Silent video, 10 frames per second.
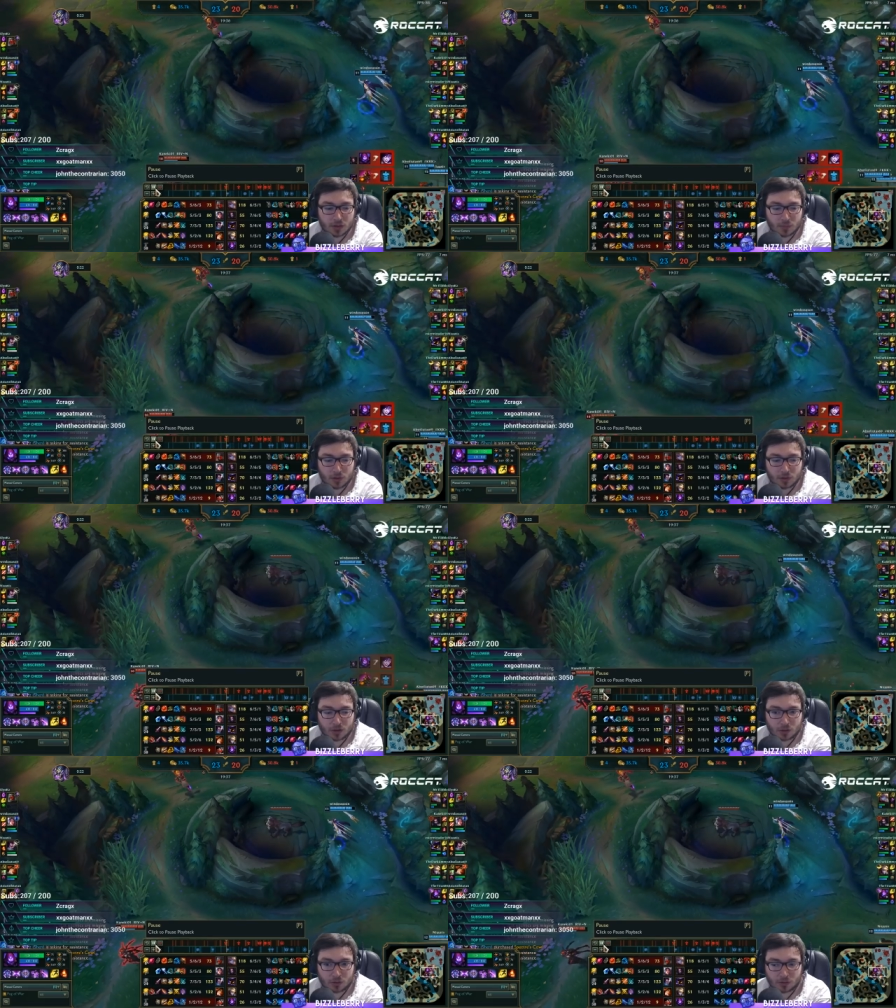keep an
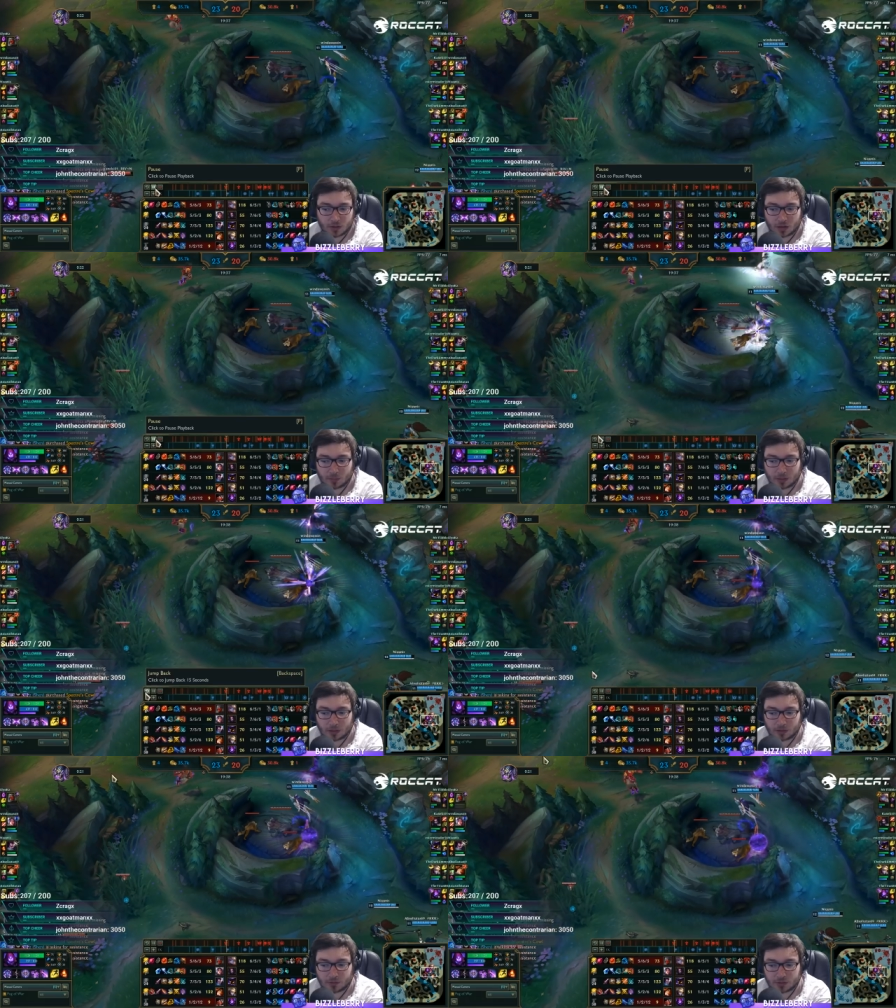eye on the enemy
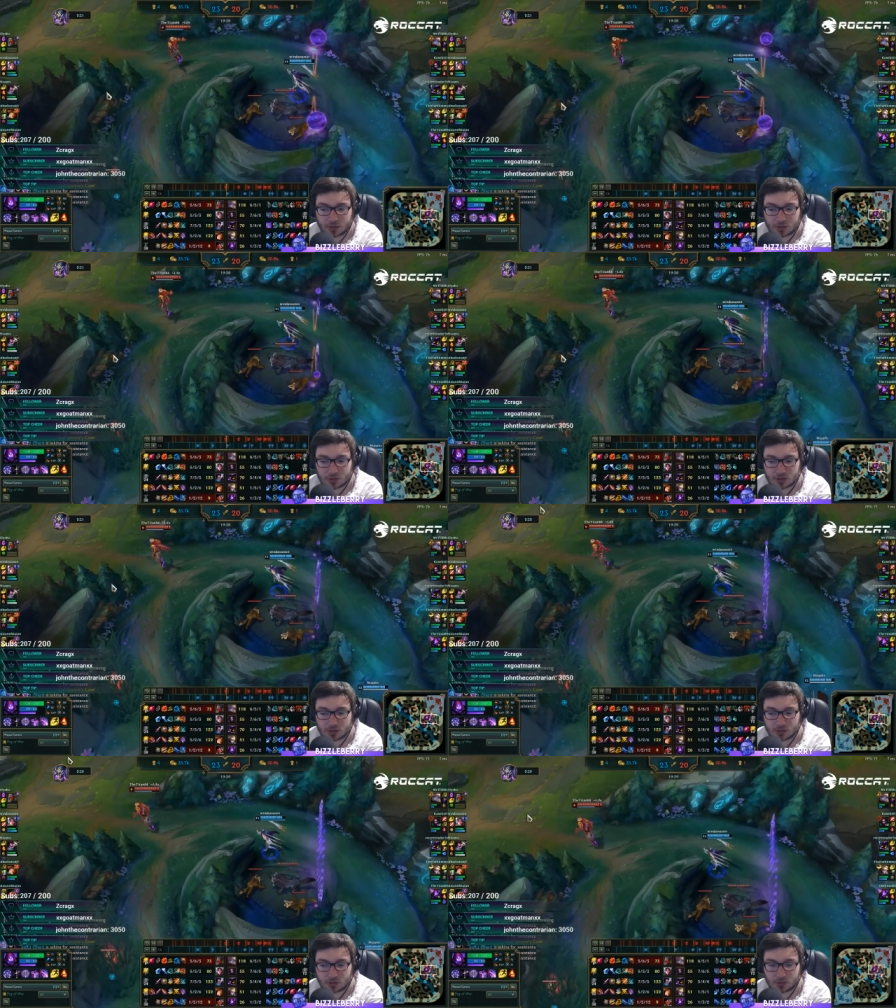and the rotation
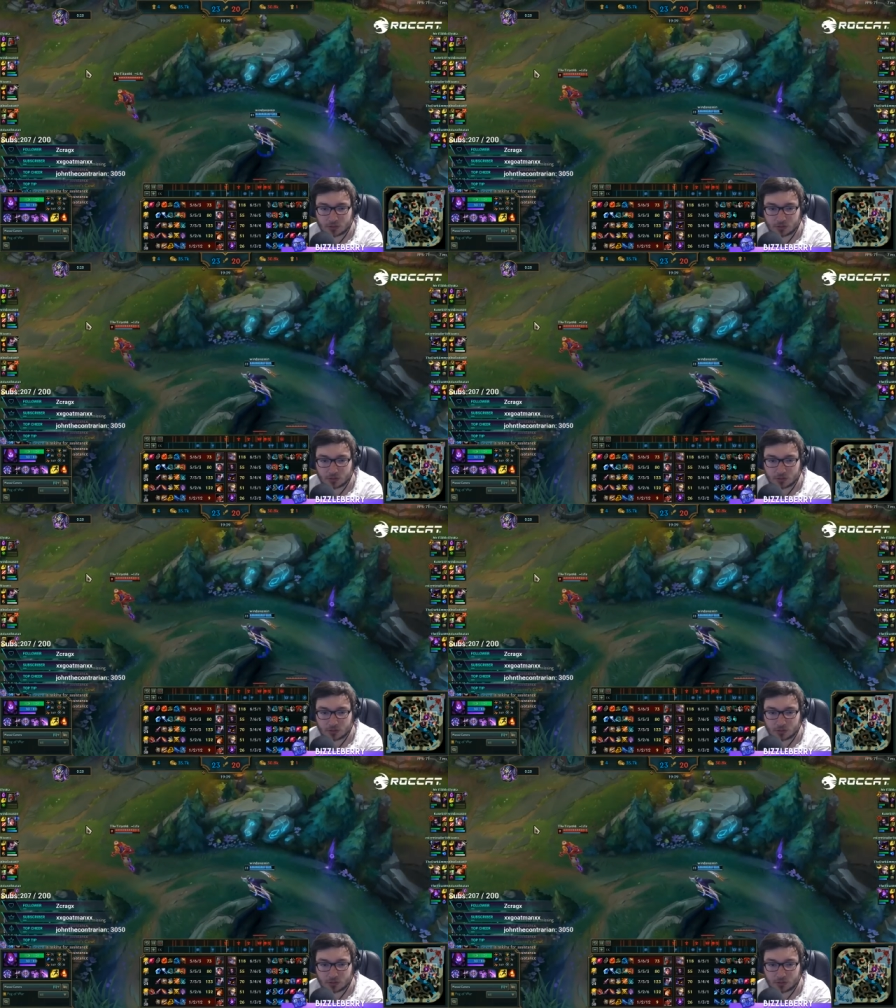still.